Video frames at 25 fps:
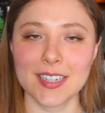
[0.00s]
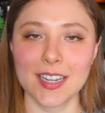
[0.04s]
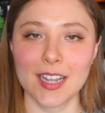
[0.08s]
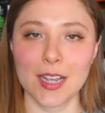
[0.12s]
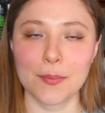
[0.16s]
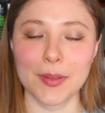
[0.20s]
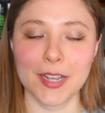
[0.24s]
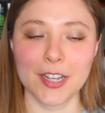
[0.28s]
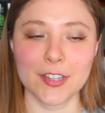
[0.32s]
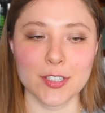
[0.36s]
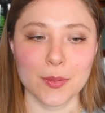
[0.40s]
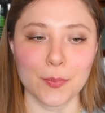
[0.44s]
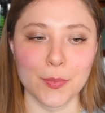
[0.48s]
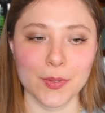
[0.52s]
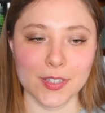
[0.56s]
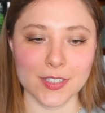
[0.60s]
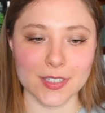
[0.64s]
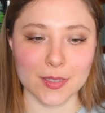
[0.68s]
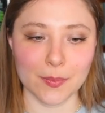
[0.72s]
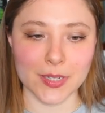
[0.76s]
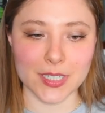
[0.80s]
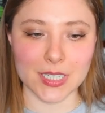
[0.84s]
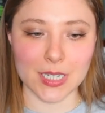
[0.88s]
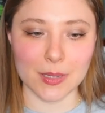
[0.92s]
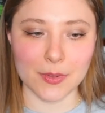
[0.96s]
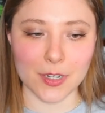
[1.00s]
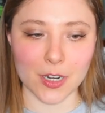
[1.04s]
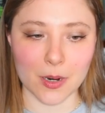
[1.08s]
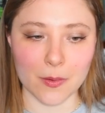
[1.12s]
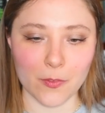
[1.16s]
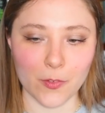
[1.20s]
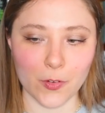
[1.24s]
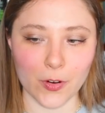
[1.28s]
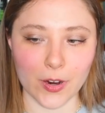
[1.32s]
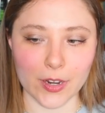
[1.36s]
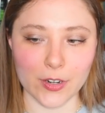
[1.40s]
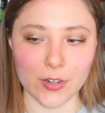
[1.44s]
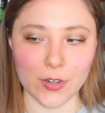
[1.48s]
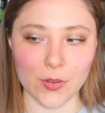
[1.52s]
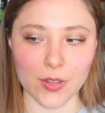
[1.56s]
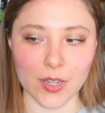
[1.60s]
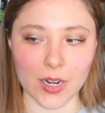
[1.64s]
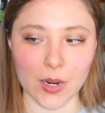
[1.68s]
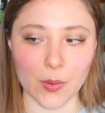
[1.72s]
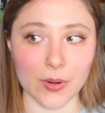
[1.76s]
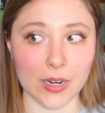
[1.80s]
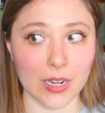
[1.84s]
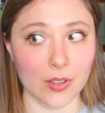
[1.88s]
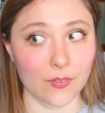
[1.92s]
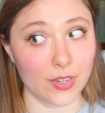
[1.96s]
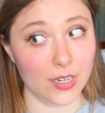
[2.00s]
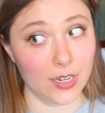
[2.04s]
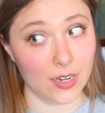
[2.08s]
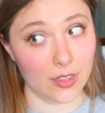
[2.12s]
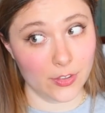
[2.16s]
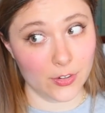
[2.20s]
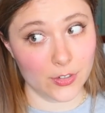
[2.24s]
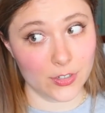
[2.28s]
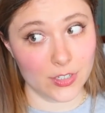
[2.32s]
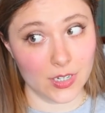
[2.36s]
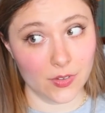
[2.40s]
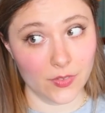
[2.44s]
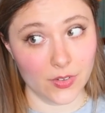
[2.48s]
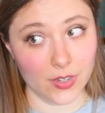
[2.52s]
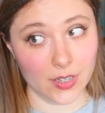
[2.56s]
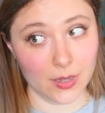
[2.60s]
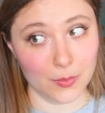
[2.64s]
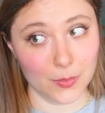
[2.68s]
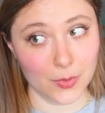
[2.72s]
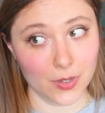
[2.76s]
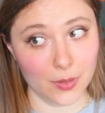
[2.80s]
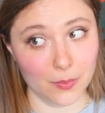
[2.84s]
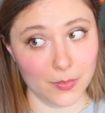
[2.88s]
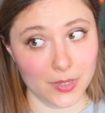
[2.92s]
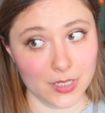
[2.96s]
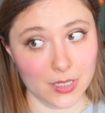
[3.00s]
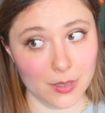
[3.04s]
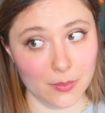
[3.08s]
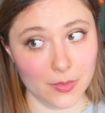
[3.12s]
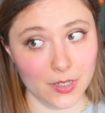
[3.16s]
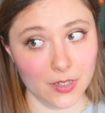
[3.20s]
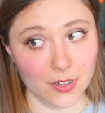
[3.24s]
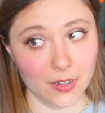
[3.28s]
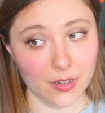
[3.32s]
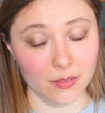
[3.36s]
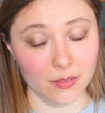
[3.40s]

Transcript: Um, I also put this on my TBR before I knew that I would have another Stephen King book on my TBR.